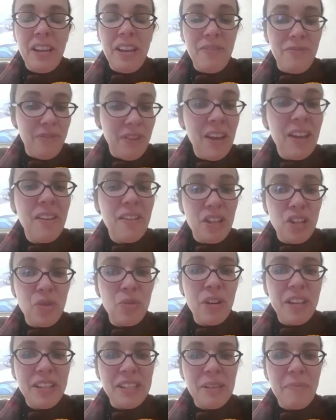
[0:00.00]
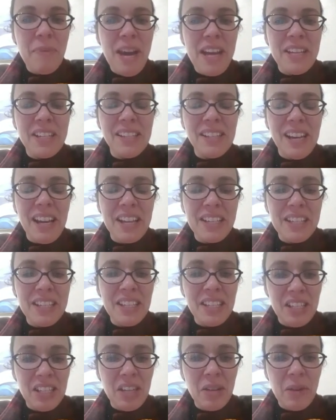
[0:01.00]
if Theresa May
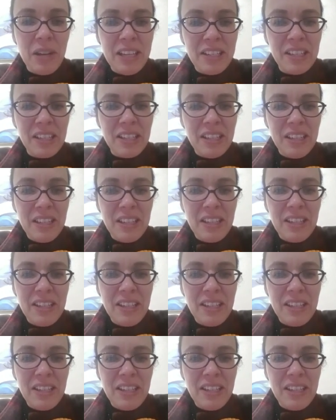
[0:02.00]
decided to do it.